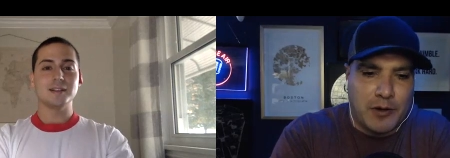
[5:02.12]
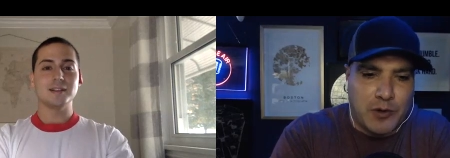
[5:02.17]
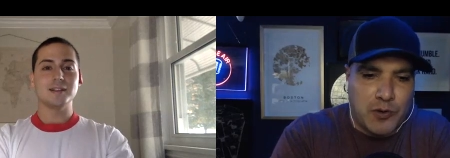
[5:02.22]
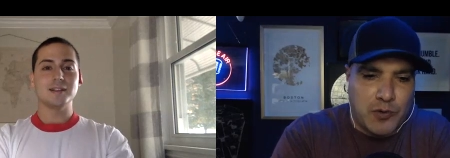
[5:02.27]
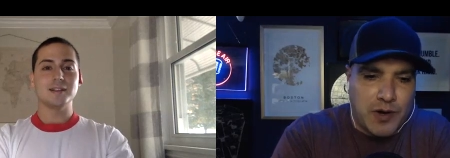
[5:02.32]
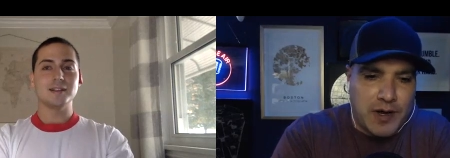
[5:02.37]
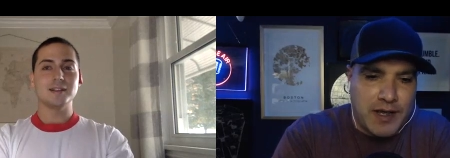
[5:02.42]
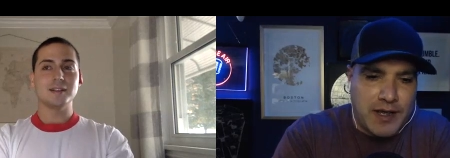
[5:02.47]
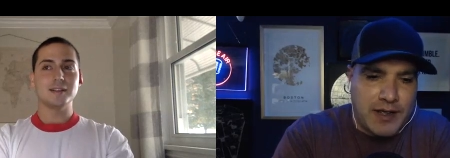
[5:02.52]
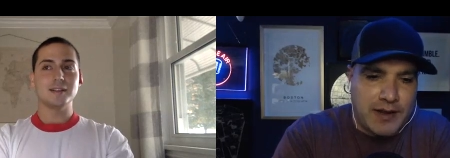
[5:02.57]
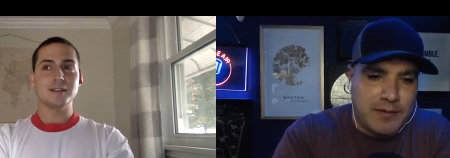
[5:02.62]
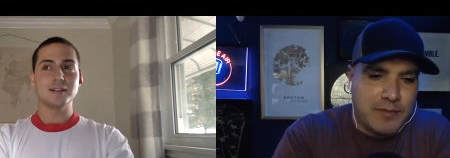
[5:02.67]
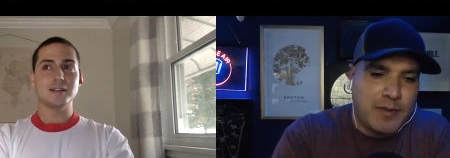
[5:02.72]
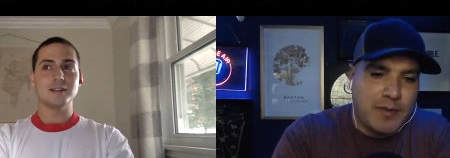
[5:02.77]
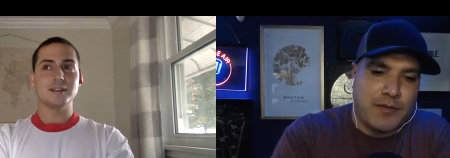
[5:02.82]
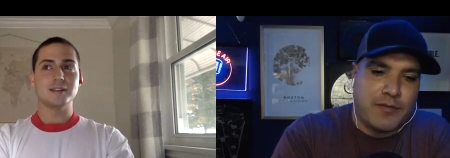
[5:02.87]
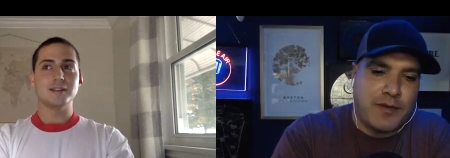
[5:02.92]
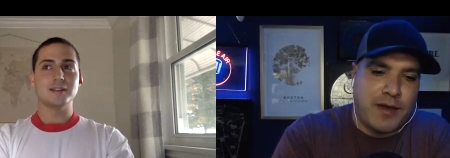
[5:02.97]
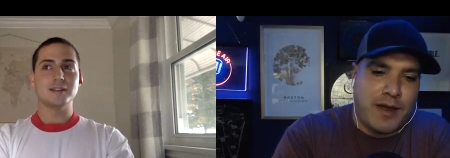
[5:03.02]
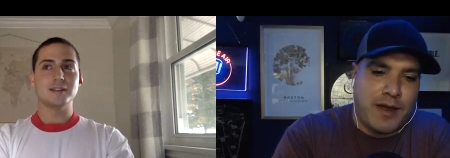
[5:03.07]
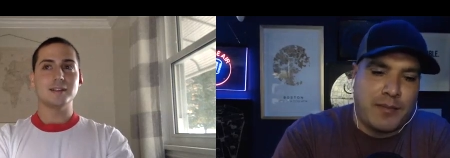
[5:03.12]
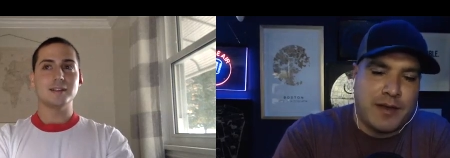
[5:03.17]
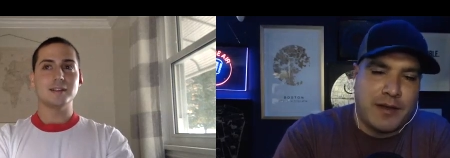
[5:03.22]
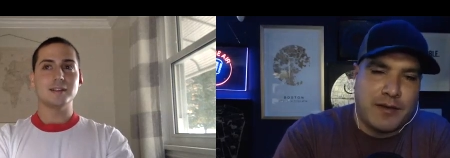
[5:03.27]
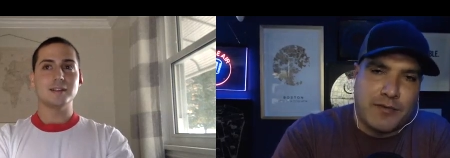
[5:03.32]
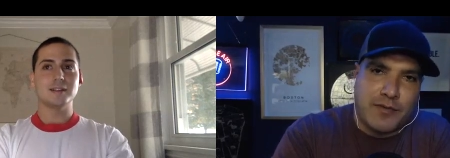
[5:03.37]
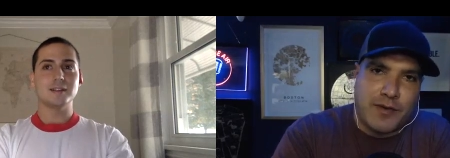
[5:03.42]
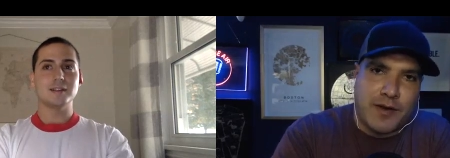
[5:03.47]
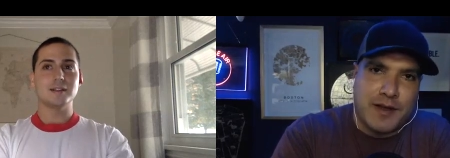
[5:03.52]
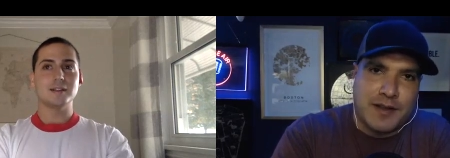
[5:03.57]
Speaker 1: great. My family and
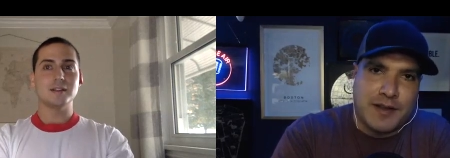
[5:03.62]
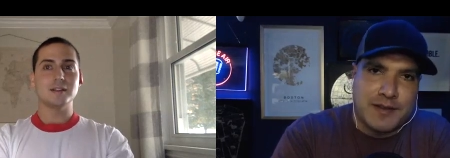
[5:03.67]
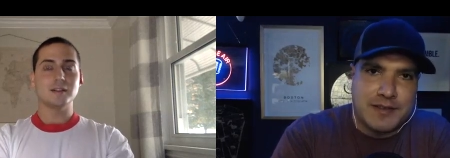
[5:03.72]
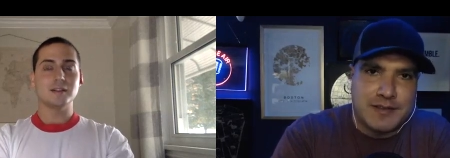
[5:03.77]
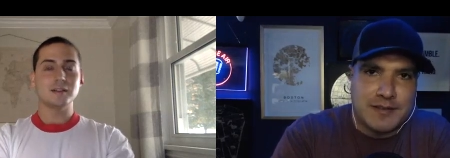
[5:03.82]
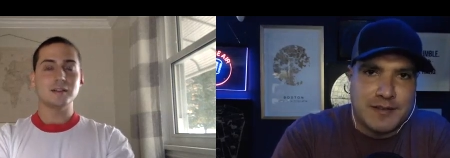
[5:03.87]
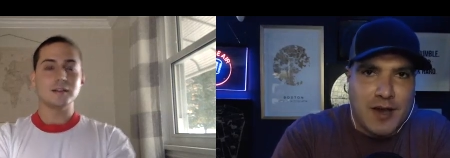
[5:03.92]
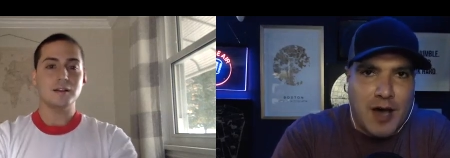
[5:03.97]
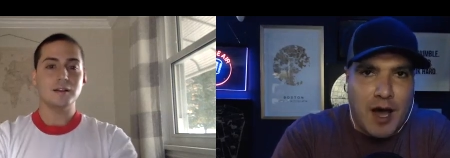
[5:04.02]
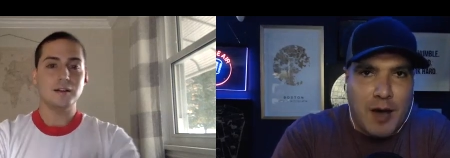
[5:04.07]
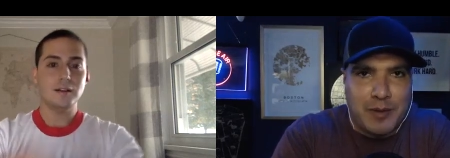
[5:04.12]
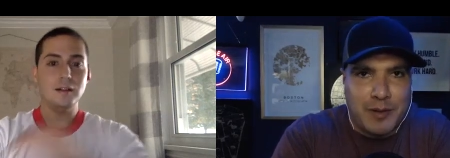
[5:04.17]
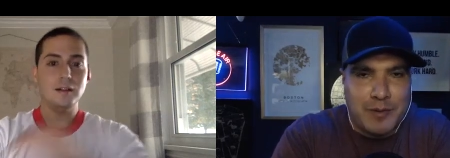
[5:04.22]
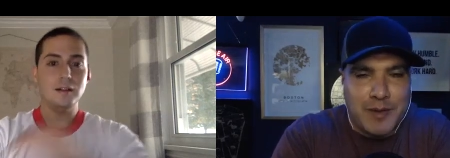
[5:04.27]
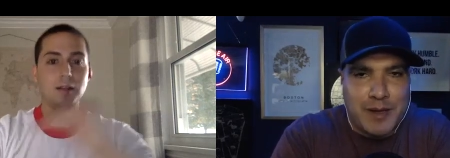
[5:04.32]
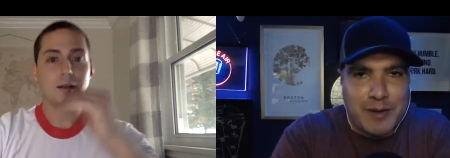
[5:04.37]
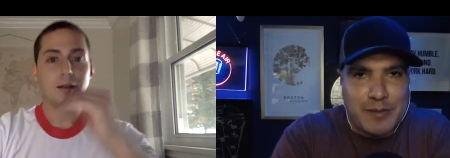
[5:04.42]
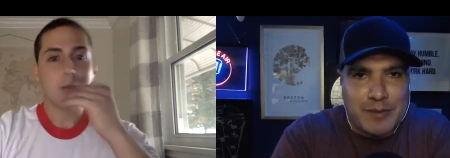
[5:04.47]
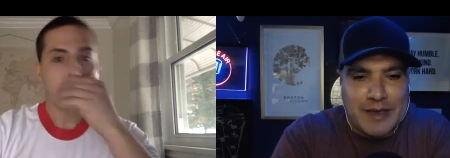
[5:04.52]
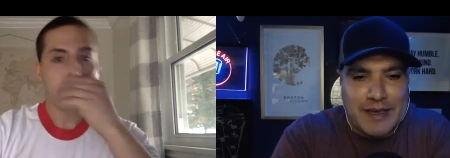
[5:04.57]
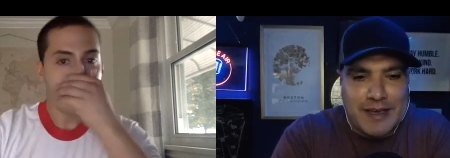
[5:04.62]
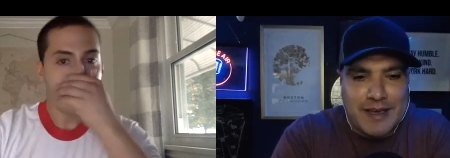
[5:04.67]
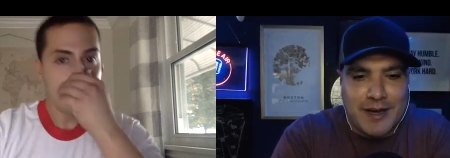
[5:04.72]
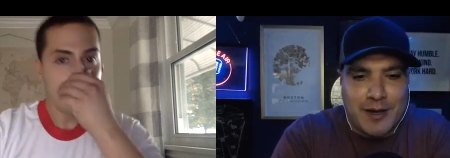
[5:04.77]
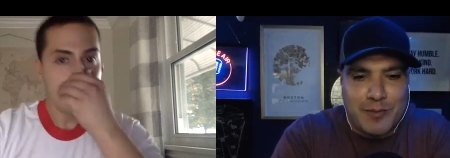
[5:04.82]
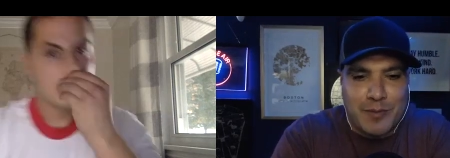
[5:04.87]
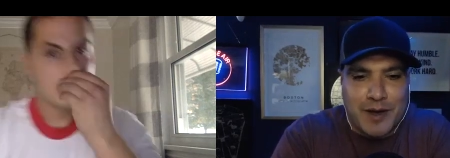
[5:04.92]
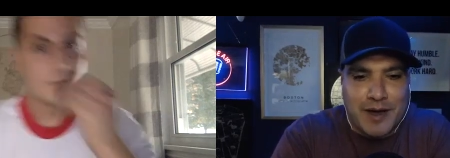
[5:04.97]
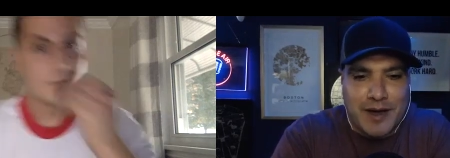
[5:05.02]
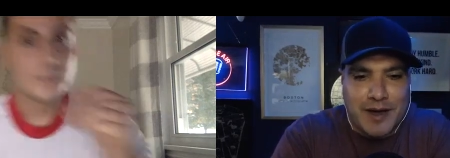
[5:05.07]
friends compliment me on
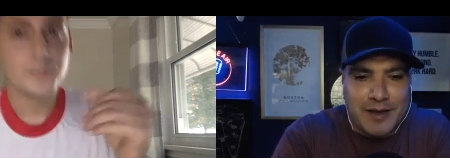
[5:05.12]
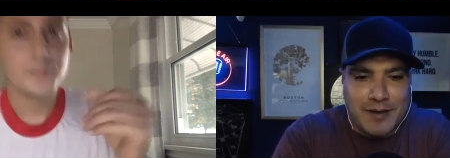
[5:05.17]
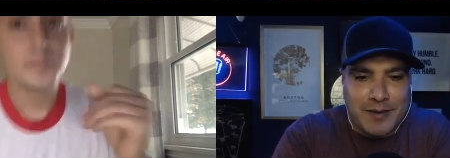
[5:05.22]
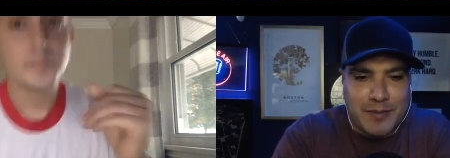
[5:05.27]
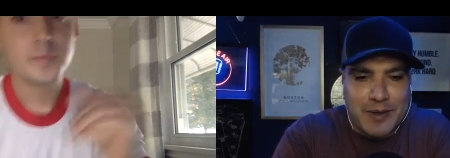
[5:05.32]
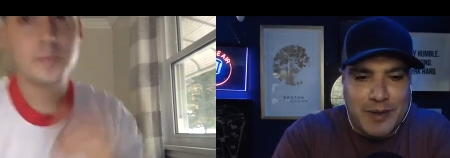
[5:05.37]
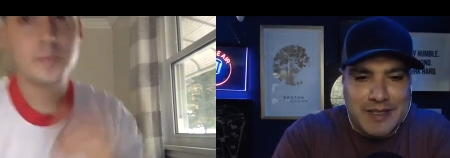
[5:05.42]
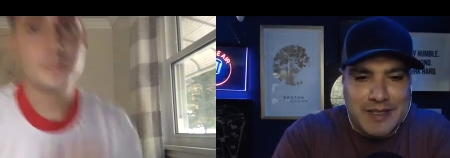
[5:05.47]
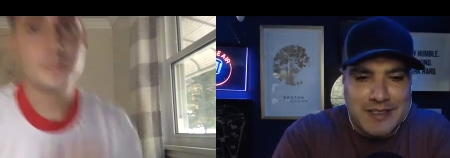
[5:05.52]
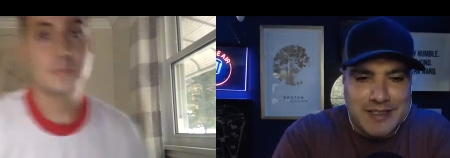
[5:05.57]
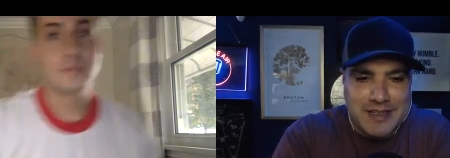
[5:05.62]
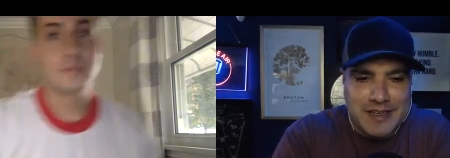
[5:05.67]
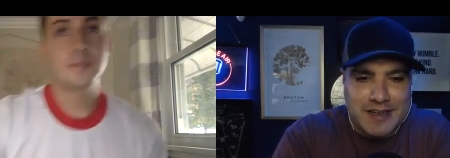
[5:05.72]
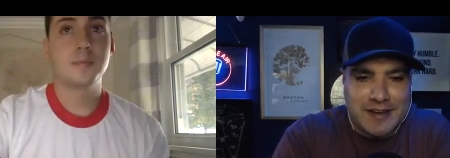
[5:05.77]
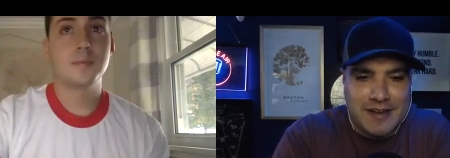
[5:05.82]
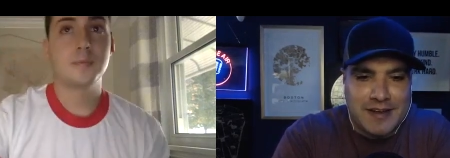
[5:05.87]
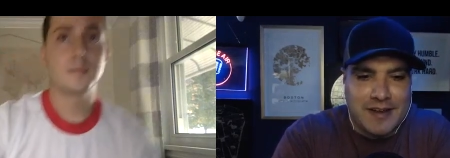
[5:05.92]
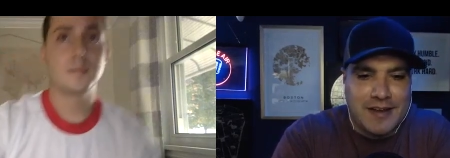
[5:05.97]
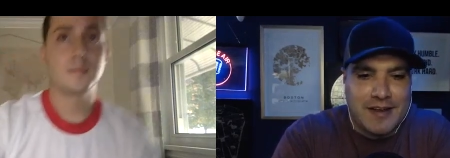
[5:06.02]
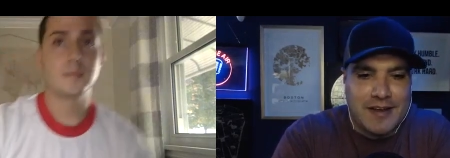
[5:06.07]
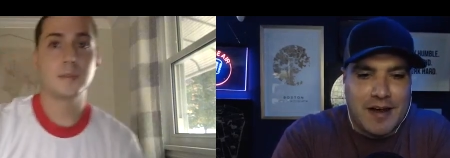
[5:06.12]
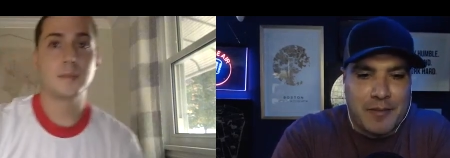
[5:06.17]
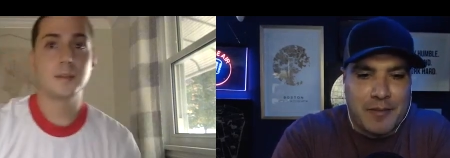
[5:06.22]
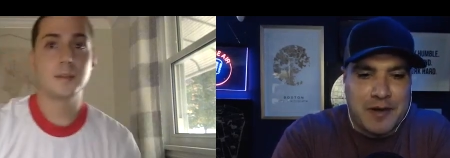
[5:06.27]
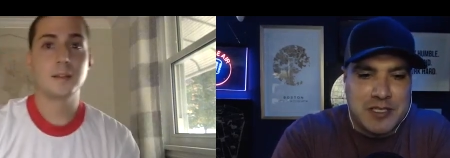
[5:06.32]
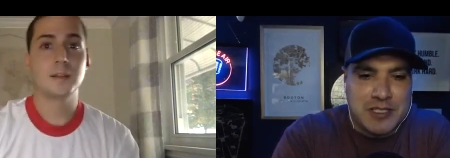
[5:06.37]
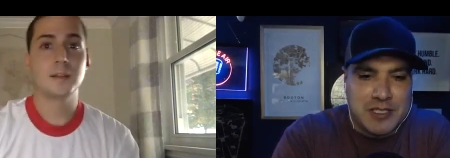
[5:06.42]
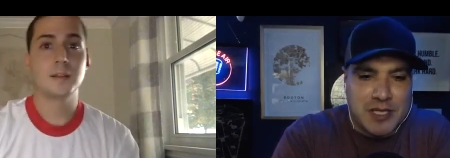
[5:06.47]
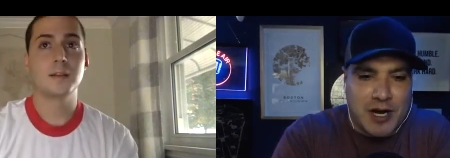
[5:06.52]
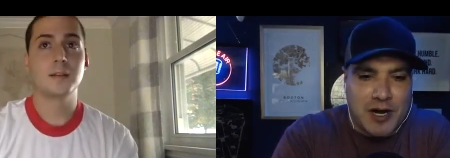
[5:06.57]
my pizza. I'm going to
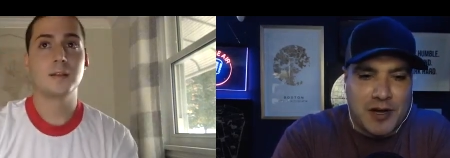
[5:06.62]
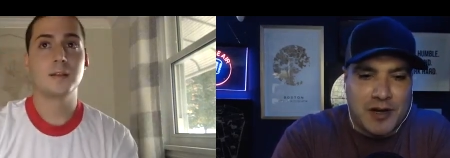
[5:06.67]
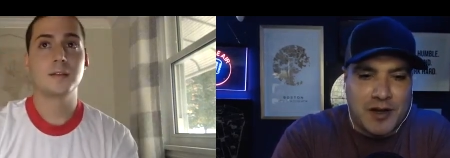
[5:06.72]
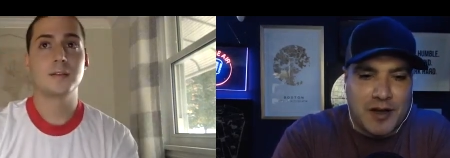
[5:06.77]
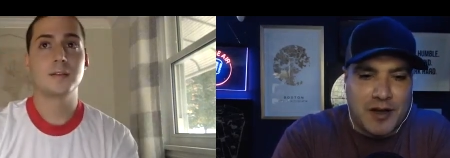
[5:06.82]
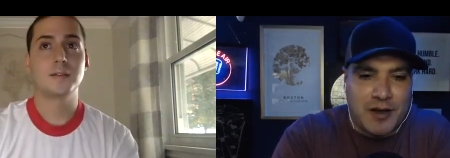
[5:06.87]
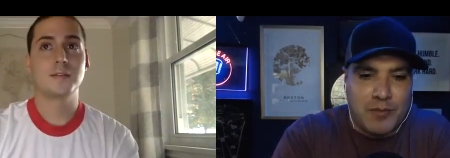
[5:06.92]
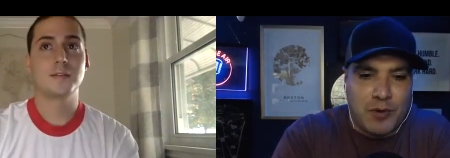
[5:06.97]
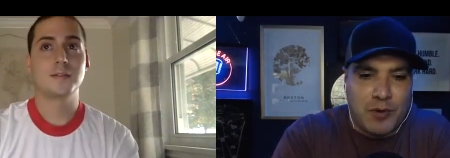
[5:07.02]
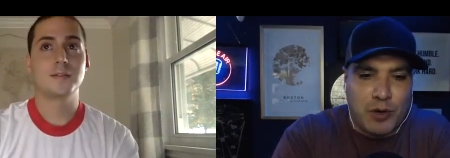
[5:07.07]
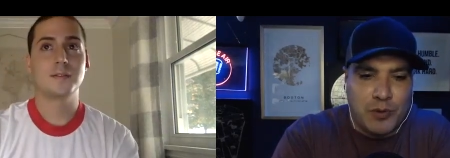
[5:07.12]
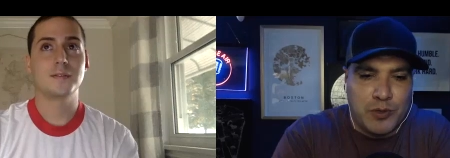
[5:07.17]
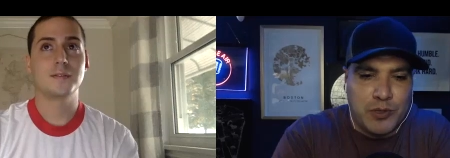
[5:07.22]
start a mobile